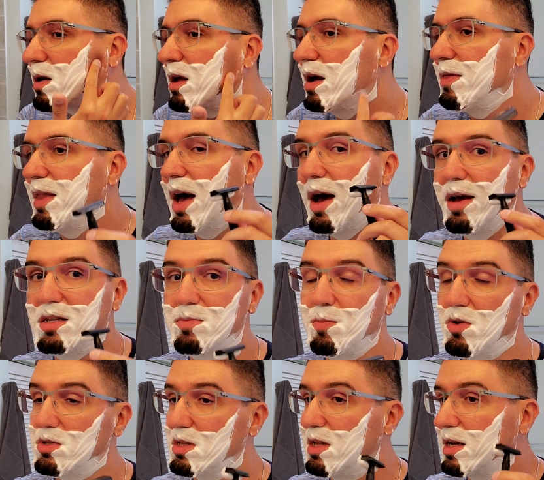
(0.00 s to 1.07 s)
Yeah, nice
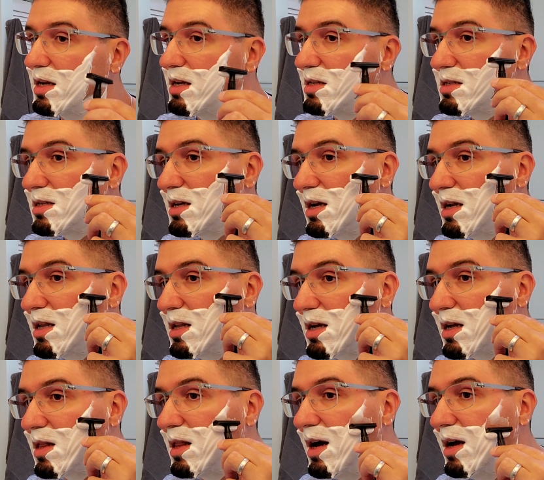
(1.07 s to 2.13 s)
post slickness, and
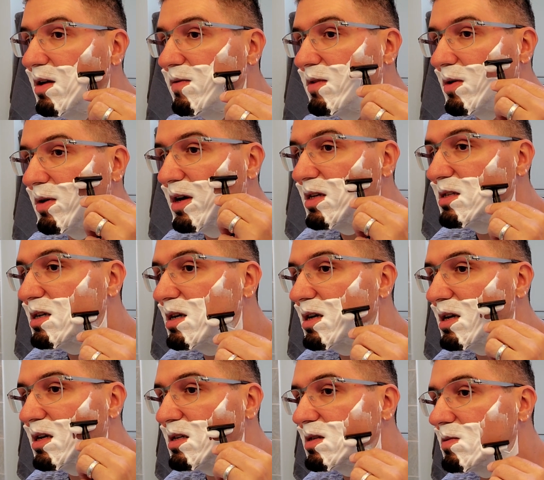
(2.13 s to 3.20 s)
the glide of the razor
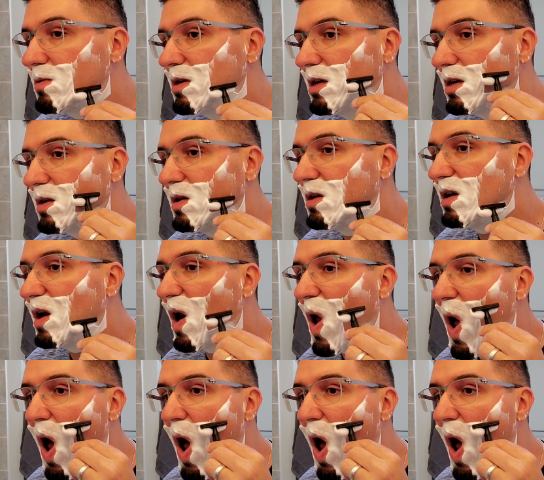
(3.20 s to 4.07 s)
is really good.